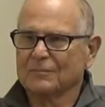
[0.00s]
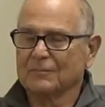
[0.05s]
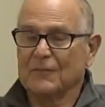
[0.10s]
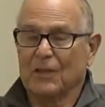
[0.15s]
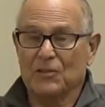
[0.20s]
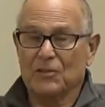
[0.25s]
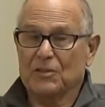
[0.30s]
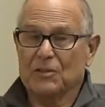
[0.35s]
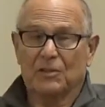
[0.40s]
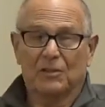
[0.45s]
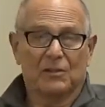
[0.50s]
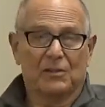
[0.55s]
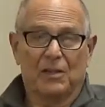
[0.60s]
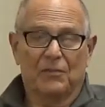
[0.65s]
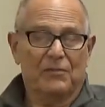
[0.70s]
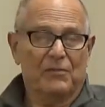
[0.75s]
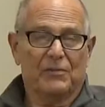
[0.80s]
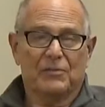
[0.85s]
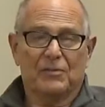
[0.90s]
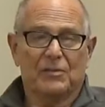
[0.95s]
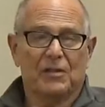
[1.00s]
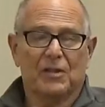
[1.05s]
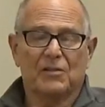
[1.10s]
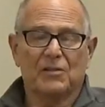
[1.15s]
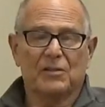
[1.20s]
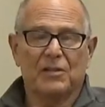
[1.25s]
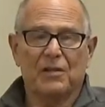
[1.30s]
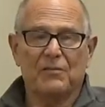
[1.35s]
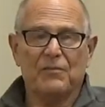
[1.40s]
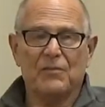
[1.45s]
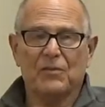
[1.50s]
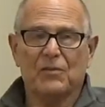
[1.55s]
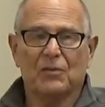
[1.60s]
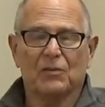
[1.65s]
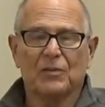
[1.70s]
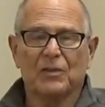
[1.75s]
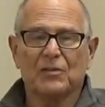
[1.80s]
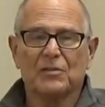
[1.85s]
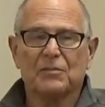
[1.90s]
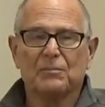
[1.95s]
It's the difference, it's
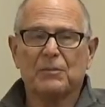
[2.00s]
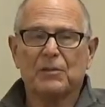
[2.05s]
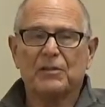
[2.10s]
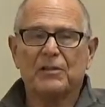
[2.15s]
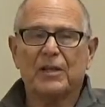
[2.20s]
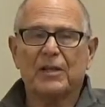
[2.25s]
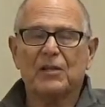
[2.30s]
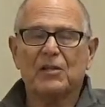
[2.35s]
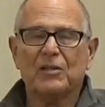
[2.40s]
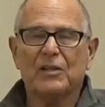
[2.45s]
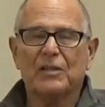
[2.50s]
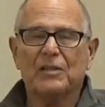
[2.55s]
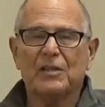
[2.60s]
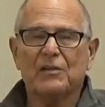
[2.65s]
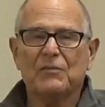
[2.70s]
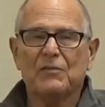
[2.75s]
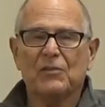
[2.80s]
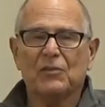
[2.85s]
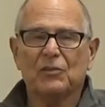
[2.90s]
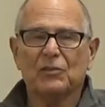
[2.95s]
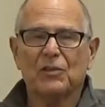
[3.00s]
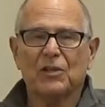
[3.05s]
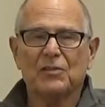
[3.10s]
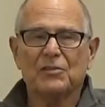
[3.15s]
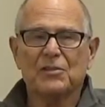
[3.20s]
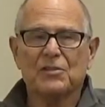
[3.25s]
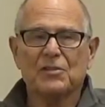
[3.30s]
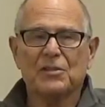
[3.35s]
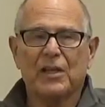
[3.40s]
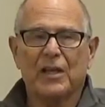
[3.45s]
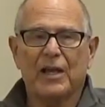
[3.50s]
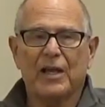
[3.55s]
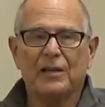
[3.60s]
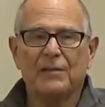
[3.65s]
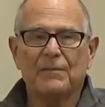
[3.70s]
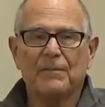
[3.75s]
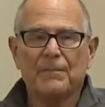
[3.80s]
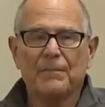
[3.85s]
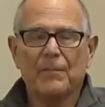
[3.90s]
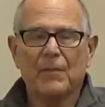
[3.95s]
difficult, it's particularly difficult to
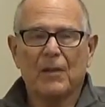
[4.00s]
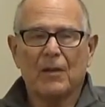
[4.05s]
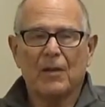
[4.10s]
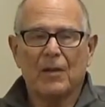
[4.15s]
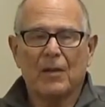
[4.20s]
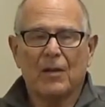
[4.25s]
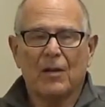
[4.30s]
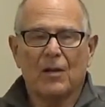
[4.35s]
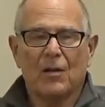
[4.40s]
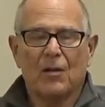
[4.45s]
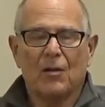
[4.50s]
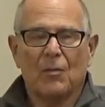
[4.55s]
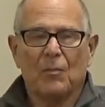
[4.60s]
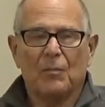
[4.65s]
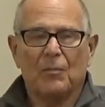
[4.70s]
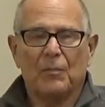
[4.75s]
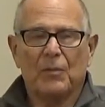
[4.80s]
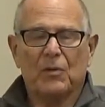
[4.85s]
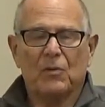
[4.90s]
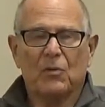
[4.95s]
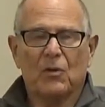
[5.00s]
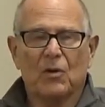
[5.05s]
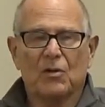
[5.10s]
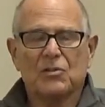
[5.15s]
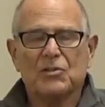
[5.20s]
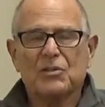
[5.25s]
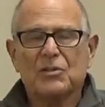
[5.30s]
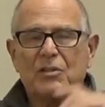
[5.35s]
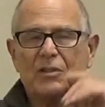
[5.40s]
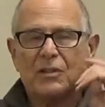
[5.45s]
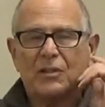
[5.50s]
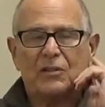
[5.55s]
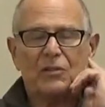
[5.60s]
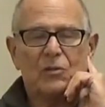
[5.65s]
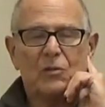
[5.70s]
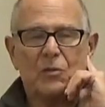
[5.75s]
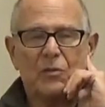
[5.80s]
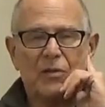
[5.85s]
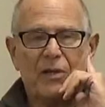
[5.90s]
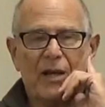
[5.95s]
understand because in
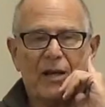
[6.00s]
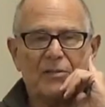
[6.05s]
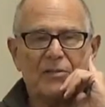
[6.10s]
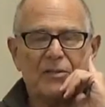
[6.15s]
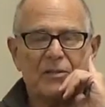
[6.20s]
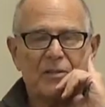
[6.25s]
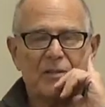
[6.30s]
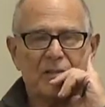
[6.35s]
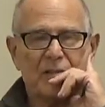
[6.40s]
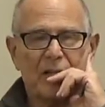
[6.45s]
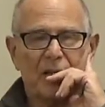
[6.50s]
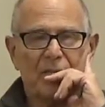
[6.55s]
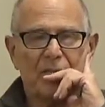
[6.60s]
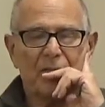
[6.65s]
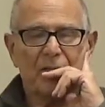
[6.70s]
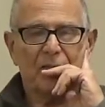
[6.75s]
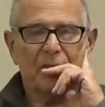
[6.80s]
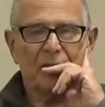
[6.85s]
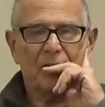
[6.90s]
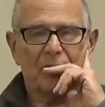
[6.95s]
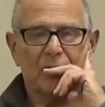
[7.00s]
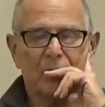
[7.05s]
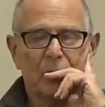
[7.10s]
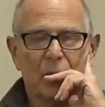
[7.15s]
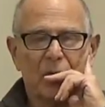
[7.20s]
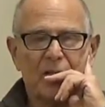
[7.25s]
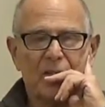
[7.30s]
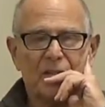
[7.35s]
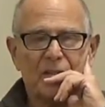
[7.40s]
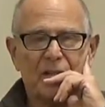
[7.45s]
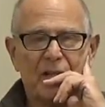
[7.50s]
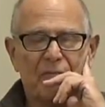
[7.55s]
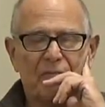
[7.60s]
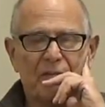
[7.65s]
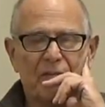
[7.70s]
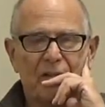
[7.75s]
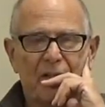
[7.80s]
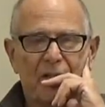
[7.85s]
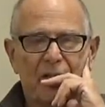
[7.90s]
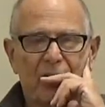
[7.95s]

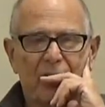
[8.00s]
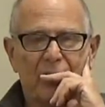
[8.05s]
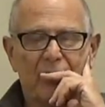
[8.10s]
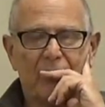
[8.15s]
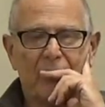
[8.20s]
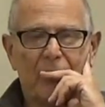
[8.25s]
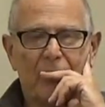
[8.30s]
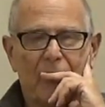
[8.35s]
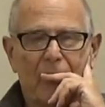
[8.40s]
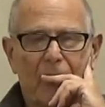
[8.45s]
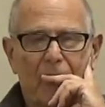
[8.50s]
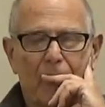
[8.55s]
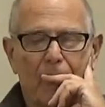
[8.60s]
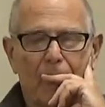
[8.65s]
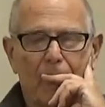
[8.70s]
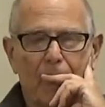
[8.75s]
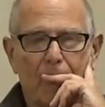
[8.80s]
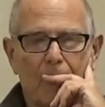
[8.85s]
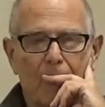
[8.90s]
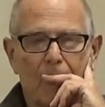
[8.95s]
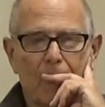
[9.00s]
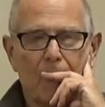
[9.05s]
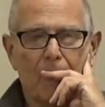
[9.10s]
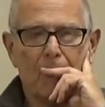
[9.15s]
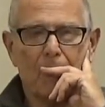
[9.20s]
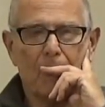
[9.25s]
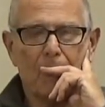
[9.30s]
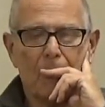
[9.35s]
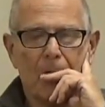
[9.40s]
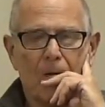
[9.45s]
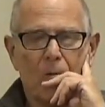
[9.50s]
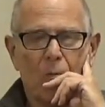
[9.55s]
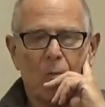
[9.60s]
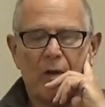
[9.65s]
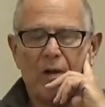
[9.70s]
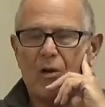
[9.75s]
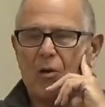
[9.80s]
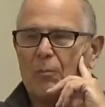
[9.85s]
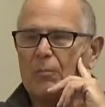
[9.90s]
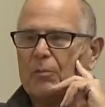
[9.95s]
2017,
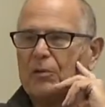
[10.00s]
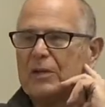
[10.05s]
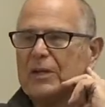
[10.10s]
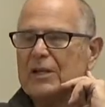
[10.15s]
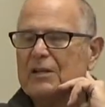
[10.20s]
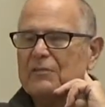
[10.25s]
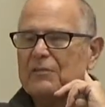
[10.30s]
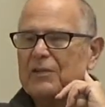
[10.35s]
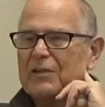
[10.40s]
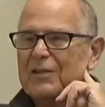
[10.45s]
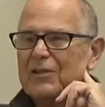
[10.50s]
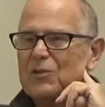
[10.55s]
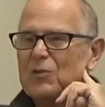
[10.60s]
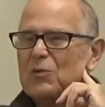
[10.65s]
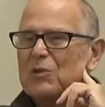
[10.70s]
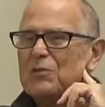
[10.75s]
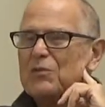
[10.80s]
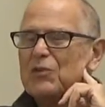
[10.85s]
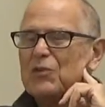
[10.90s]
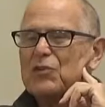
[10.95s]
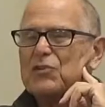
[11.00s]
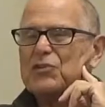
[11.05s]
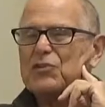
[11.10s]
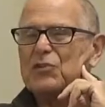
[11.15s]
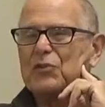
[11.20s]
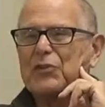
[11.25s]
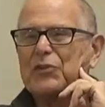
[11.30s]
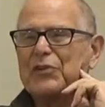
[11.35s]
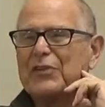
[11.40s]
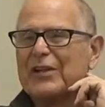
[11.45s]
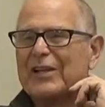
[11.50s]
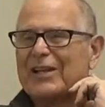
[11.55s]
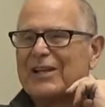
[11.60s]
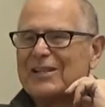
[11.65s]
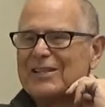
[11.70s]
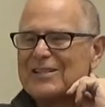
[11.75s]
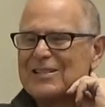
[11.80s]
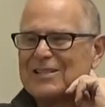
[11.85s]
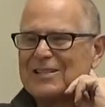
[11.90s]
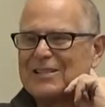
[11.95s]
we don't believe in universal
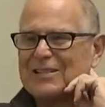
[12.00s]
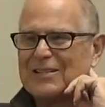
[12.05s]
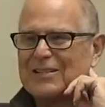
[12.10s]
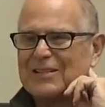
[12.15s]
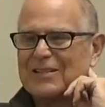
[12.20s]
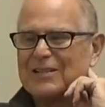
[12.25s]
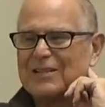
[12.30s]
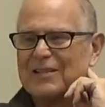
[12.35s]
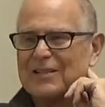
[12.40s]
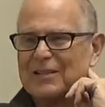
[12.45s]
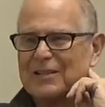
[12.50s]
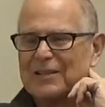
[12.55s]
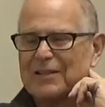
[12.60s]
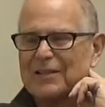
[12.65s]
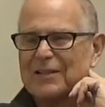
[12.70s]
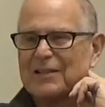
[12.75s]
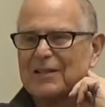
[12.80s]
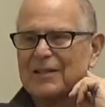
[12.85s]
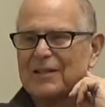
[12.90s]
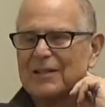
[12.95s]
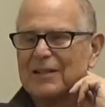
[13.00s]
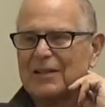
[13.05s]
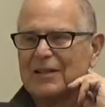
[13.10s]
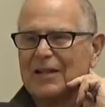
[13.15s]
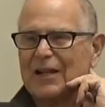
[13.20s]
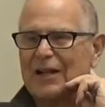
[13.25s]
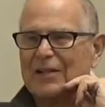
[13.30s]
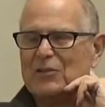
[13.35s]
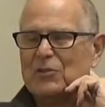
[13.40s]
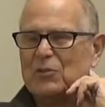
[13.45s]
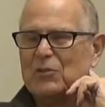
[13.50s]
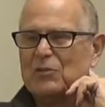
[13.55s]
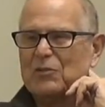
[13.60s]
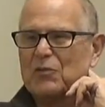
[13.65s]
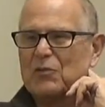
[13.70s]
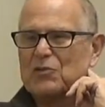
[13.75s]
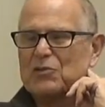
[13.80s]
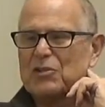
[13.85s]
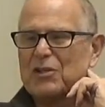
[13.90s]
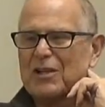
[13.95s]
things and
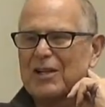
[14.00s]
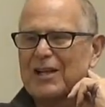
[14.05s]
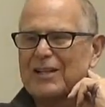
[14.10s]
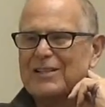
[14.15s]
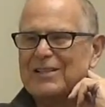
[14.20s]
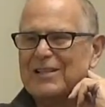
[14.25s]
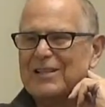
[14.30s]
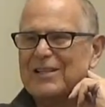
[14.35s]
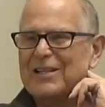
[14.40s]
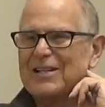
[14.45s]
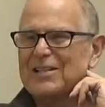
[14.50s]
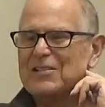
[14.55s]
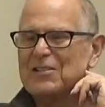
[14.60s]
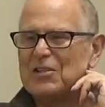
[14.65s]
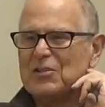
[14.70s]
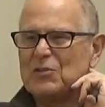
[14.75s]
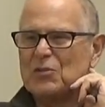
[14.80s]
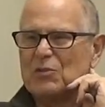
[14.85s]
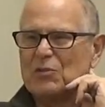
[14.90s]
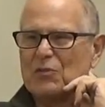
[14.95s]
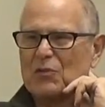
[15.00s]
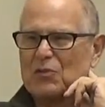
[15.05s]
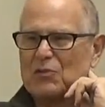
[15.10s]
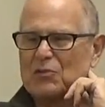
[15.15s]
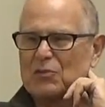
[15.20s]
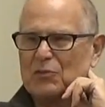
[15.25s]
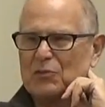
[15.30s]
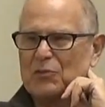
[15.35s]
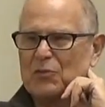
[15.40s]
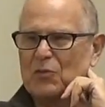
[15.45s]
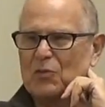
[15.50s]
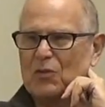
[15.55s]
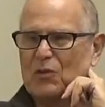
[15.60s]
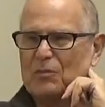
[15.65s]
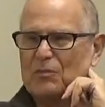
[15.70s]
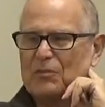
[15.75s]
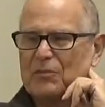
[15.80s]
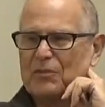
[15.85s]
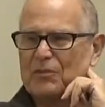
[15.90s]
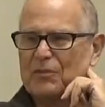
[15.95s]
universal ideas and universal forms.